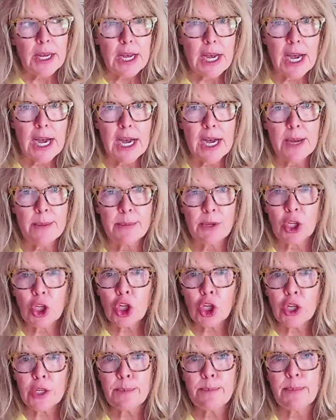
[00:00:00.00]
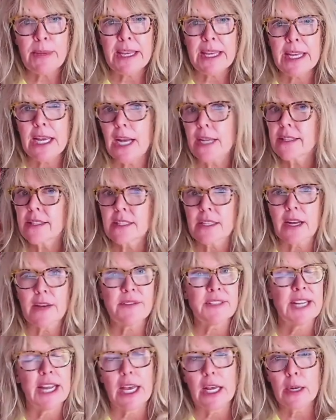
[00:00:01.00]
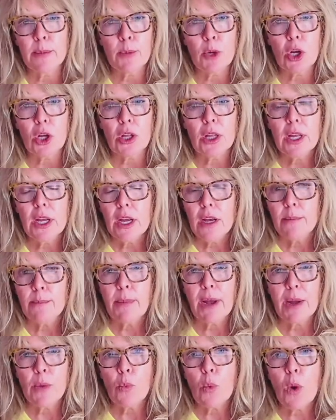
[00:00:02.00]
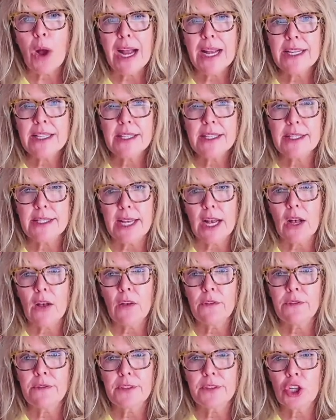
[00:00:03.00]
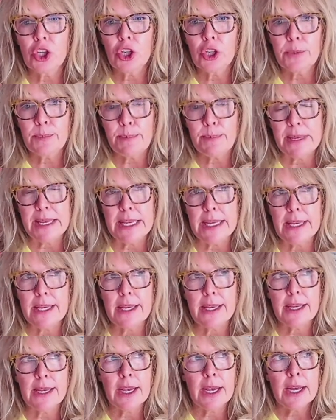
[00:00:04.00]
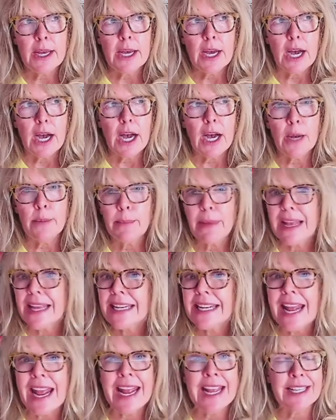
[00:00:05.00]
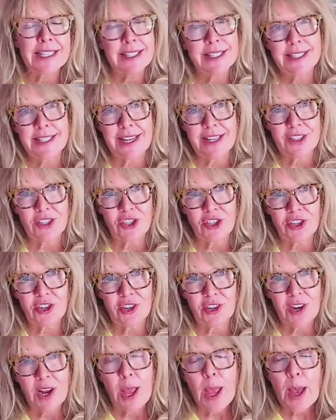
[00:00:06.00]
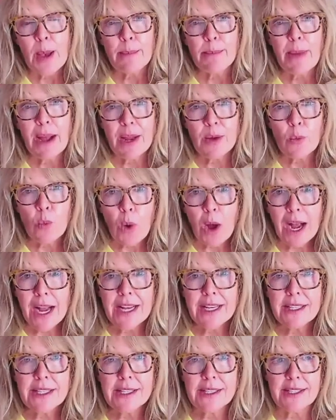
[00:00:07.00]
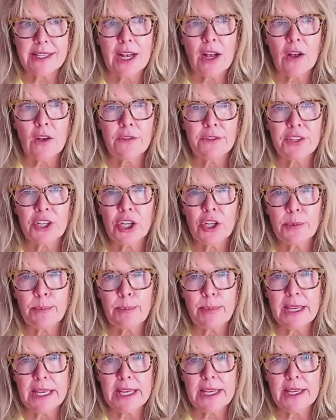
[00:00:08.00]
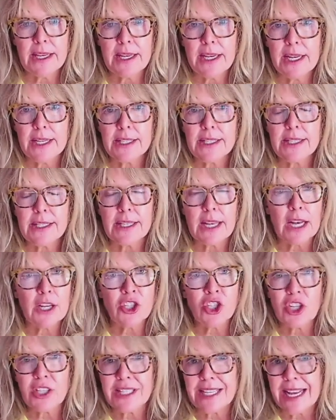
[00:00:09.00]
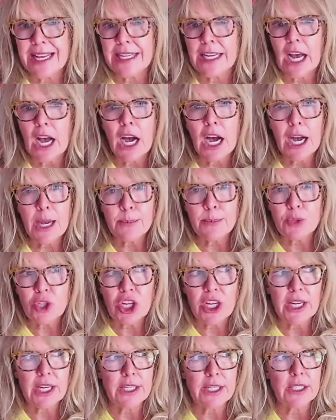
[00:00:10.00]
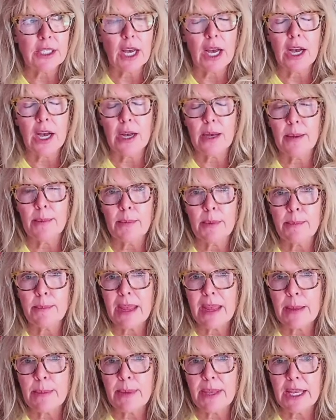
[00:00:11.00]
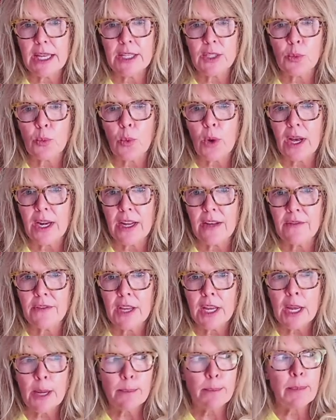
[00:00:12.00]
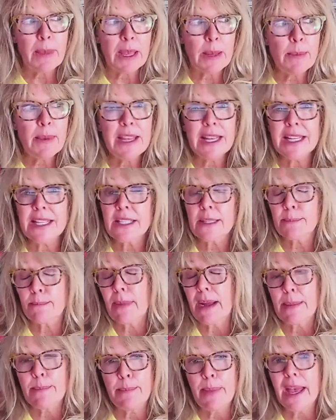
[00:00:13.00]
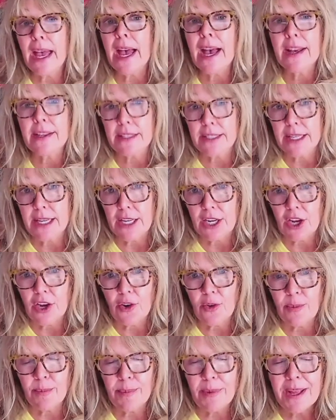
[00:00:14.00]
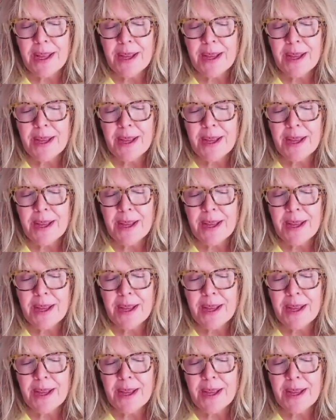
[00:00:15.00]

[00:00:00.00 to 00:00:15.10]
um, could be a stuffed animal. My wise self could be um, an ancestor. My wise self could be just an object. Um, maybe it's one of, maybe it's my pet at home.